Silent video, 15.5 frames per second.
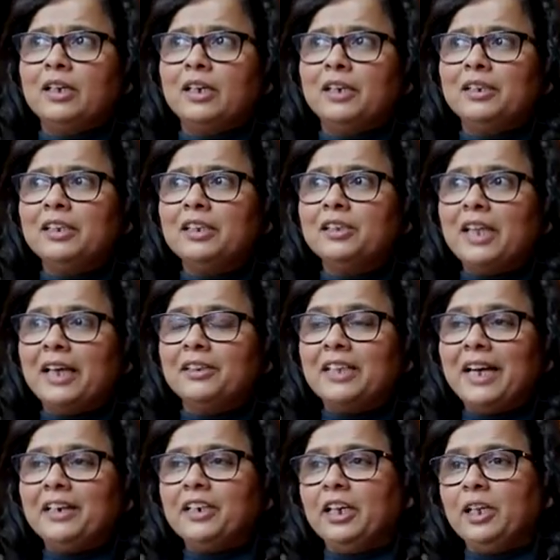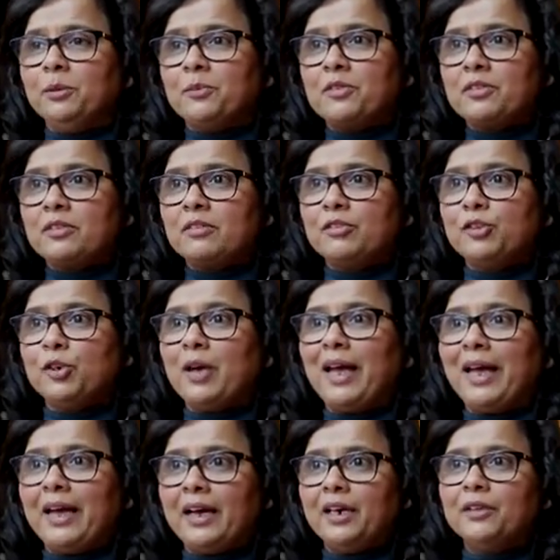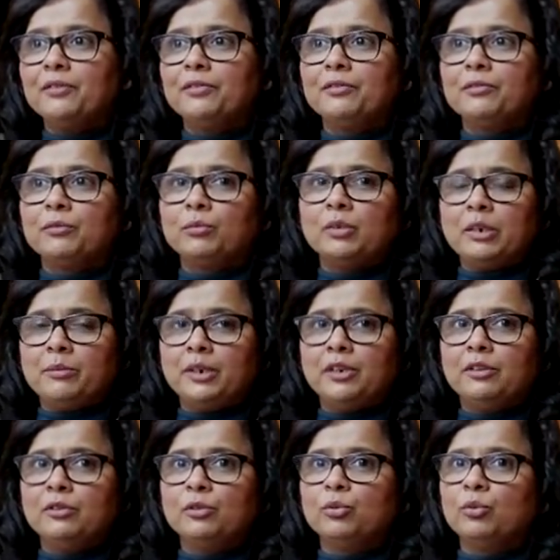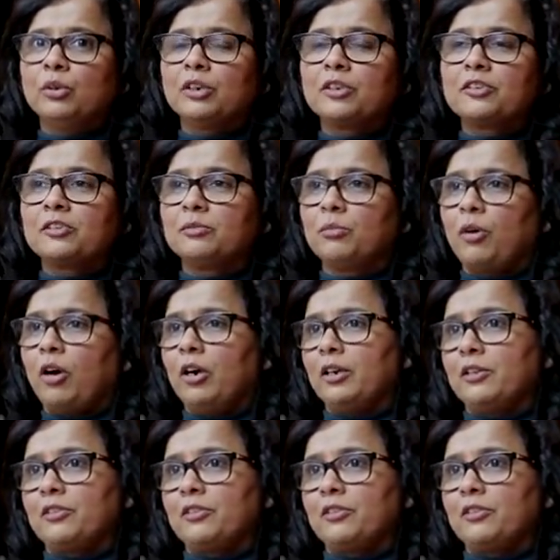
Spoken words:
I think, and that helps to have women who are smart,